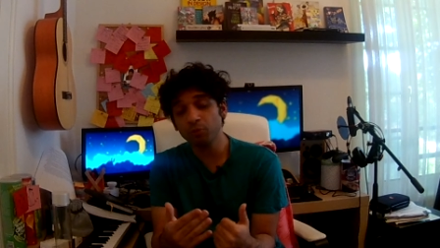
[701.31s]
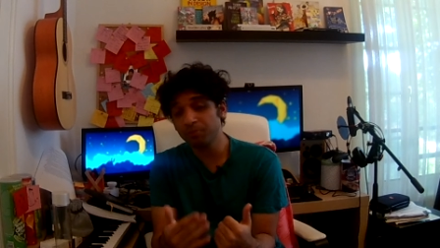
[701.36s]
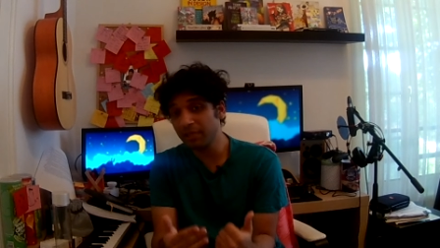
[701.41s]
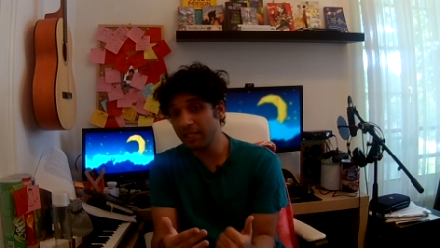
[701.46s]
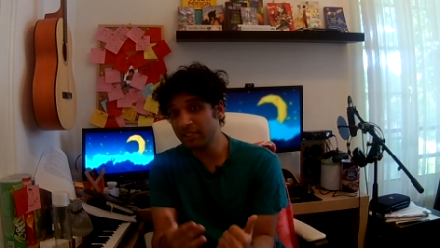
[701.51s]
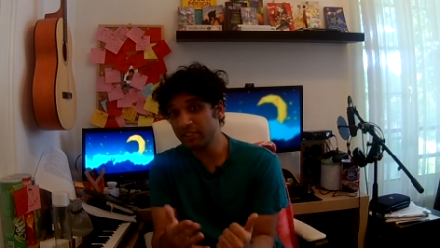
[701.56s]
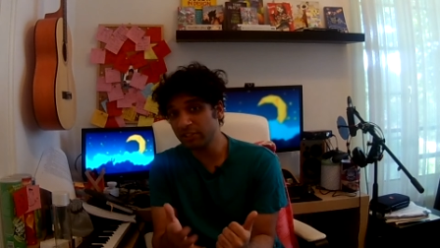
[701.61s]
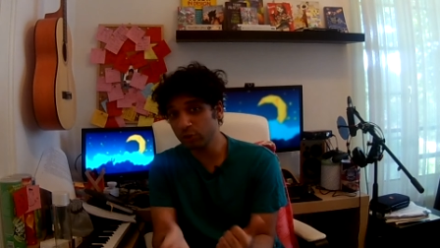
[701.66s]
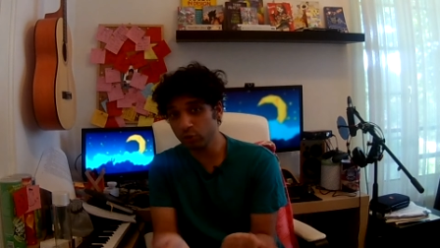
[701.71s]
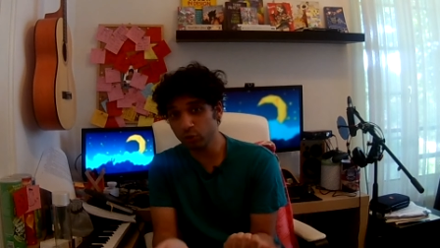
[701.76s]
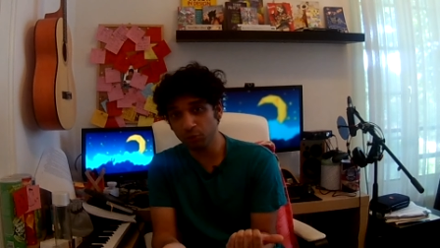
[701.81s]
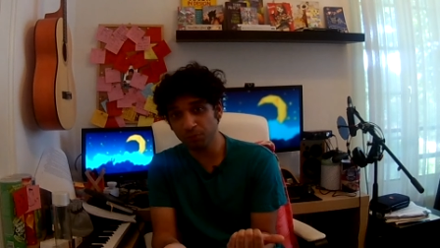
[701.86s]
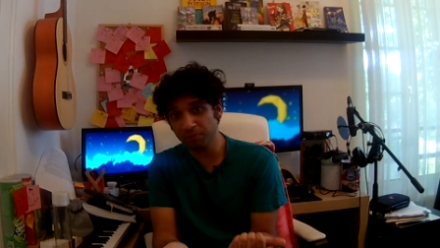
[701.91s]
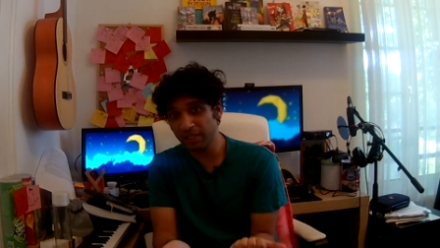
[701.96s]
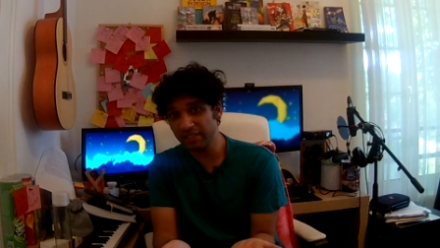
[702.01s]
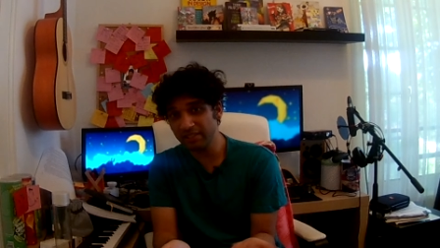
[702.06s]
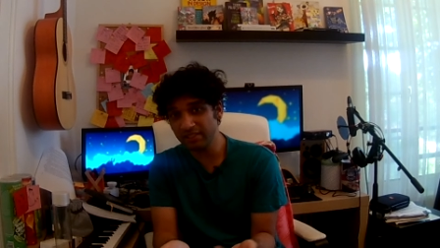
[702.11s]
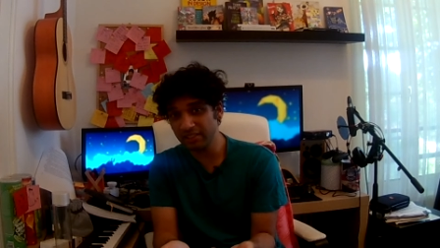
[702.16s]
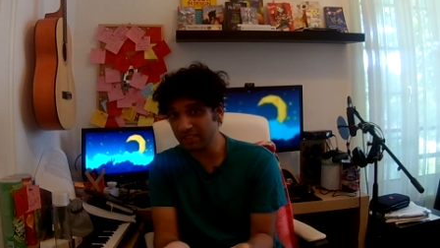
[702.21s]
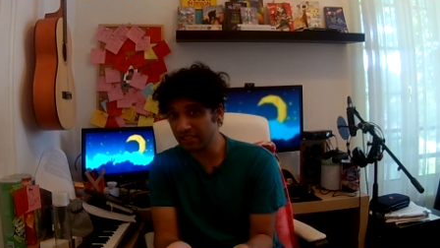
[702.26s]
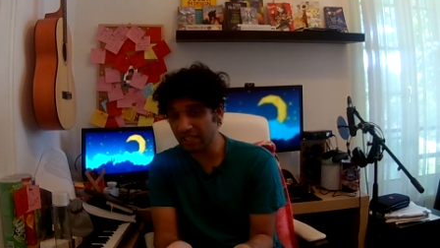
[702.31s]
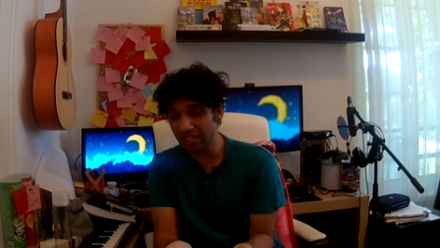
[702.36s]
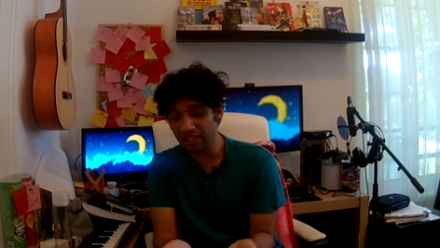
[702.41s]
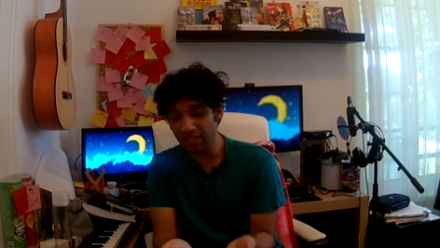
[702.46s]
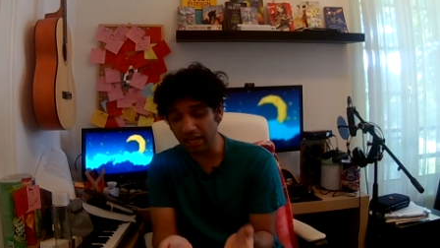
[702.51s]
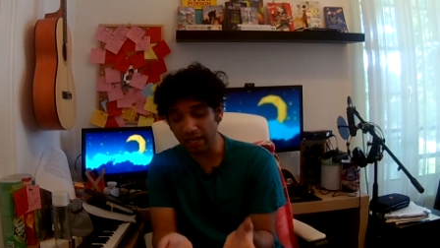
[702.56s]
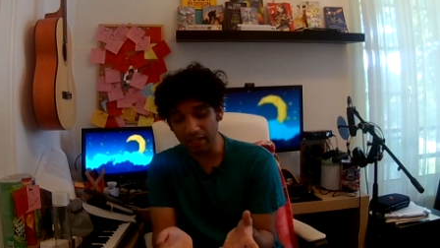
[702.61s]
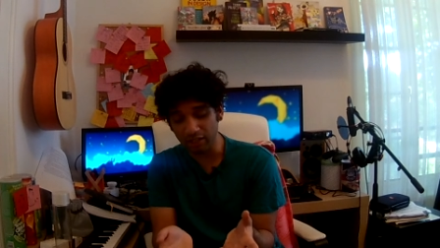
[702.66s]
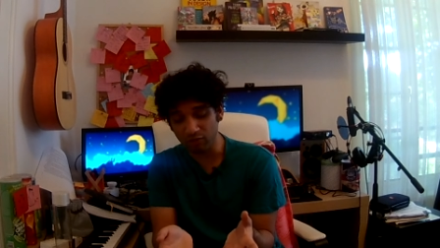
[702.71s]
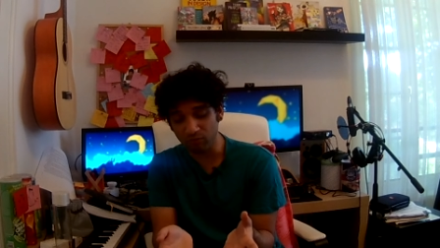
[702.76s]
to places
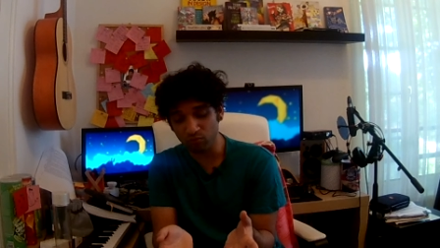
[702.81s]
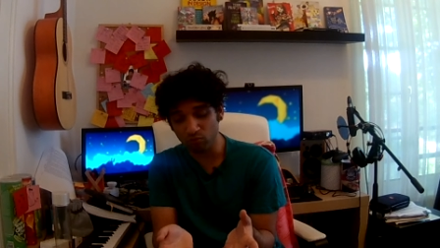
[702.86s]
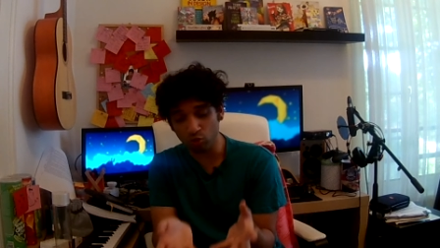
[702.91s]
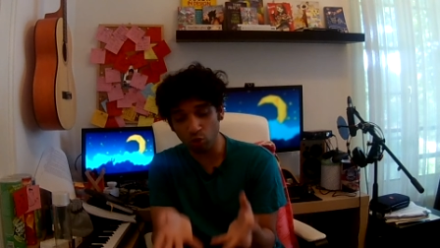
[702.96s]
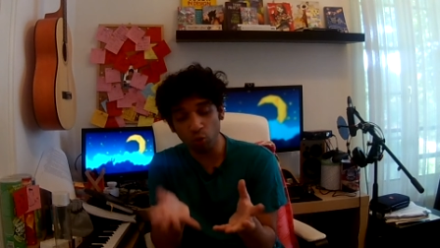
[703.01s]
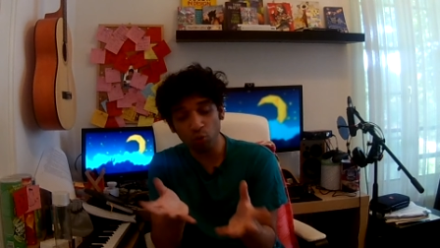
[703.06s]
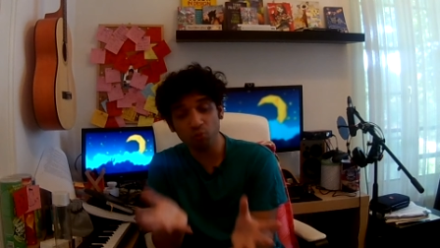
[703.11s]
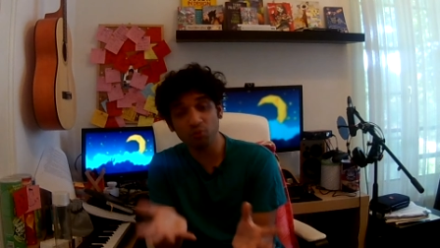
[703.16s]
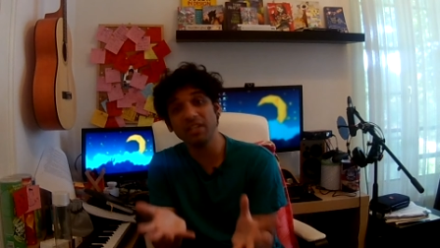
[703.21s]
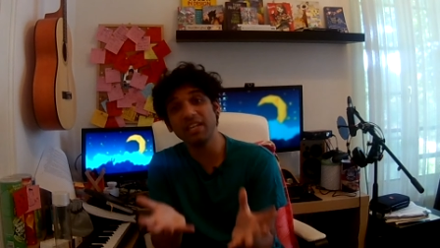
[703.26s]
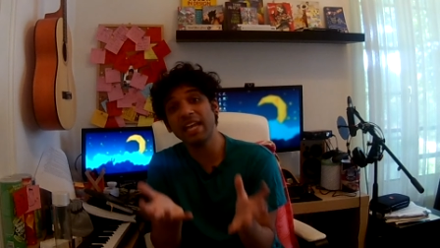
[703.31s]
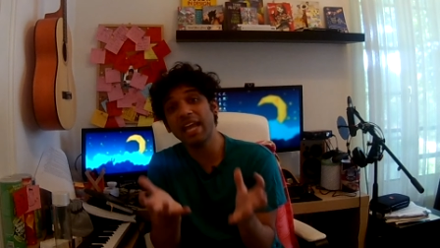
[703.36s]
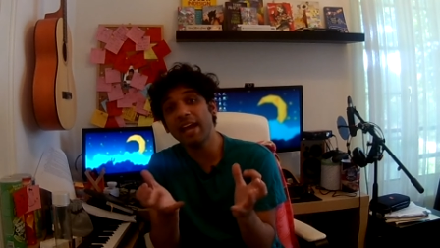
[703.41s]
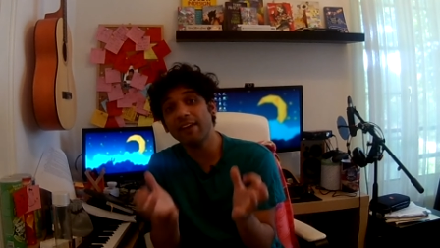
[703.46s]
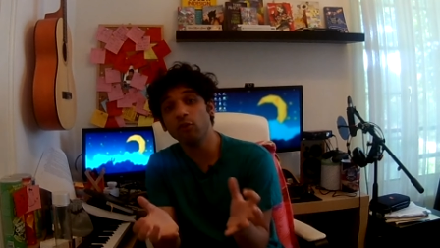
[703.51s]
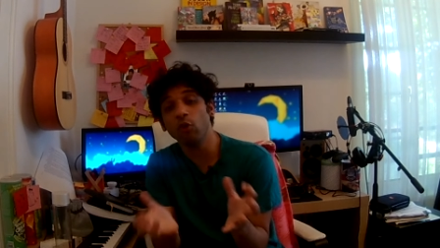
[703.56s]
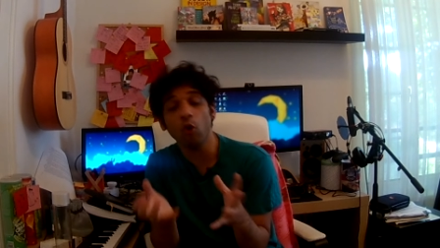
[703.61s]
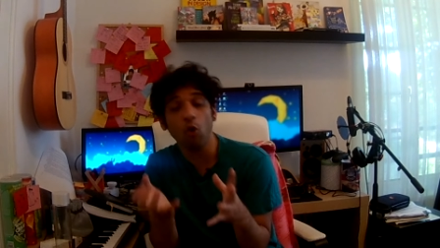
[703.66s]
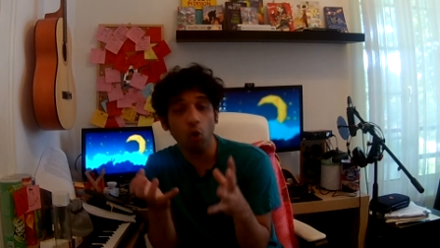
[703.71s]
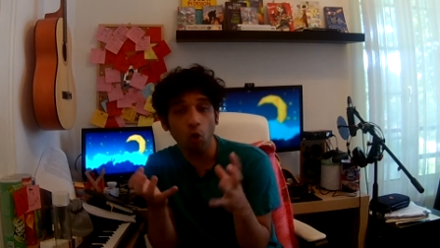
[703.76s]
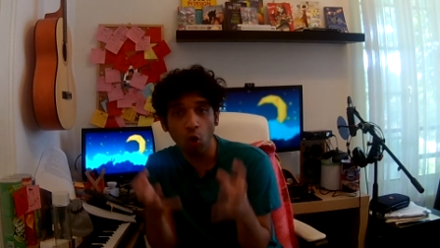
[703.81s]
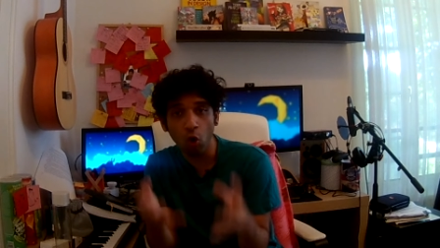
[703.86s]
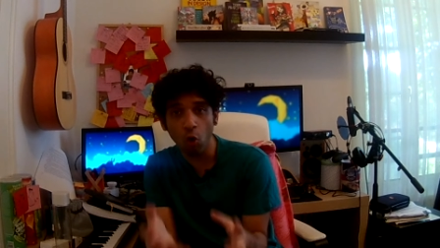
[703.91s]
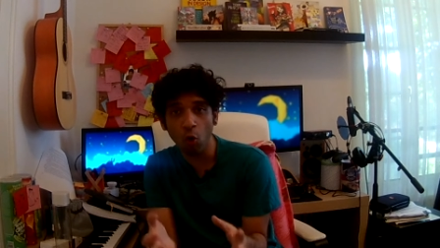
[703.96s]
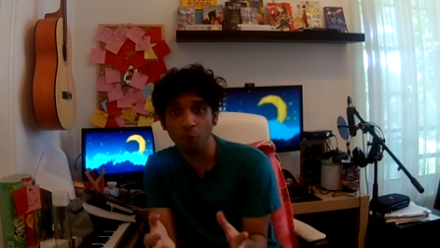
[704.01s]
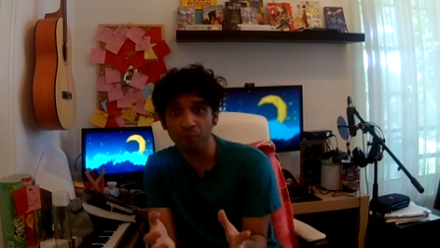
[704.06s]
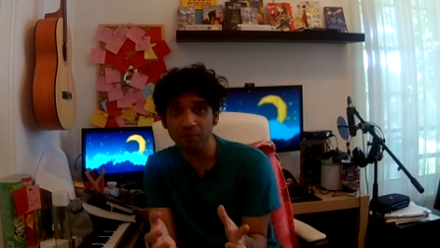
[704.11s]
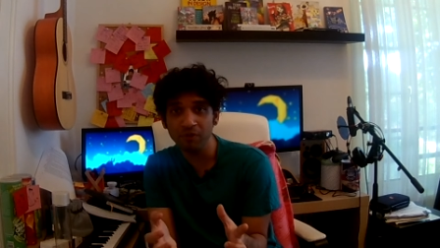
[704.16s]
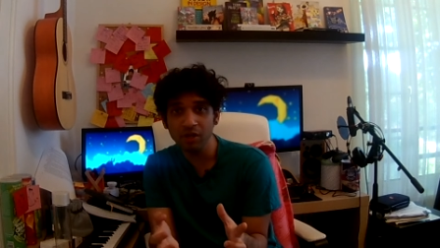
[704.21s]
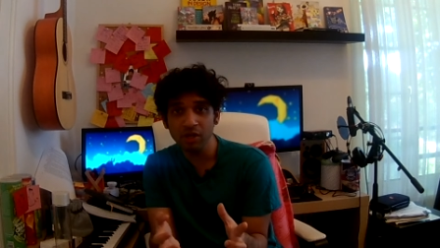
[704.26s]
and I don't really have a
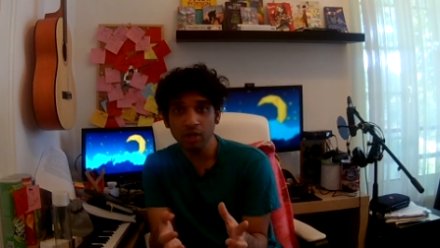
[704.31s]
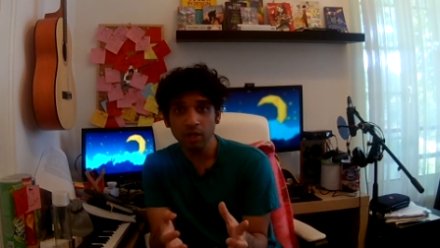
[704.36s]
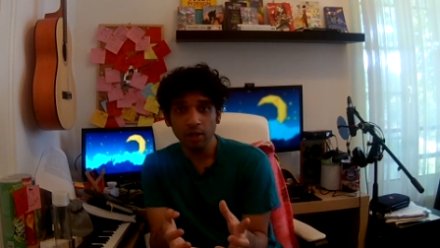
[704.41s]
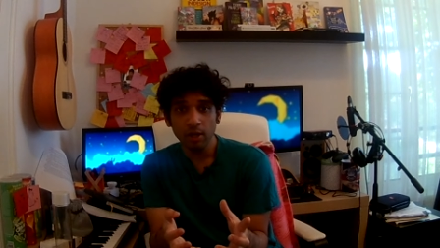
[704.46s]
home.